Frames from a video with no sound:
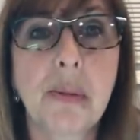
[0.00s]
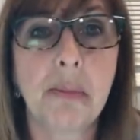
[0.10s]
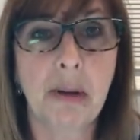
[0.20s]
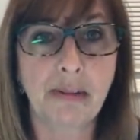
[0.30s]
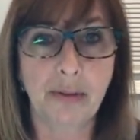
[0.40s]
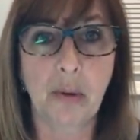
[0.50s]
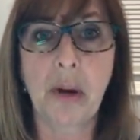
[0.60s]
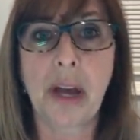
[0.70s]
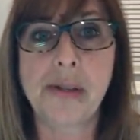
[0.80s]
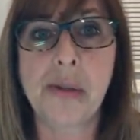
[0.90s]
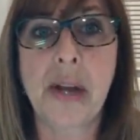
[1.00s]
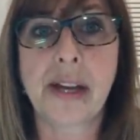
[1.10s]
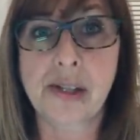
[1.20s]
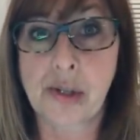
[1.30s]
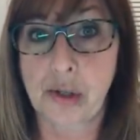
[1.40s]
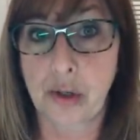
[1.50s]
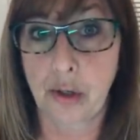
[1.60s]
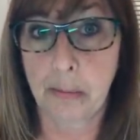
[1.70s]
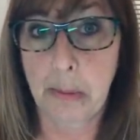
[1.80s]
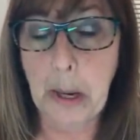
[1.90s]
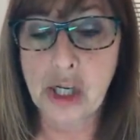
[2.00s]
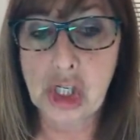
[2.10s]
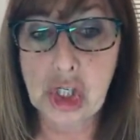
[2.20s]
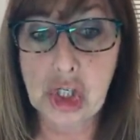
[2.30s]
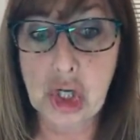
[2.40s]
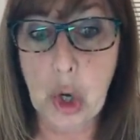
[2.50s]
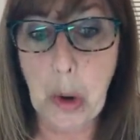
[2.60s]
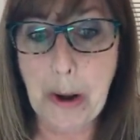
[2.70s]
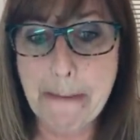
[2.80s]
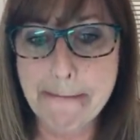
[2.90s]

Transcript: to put my phone on Do Not Disturb. So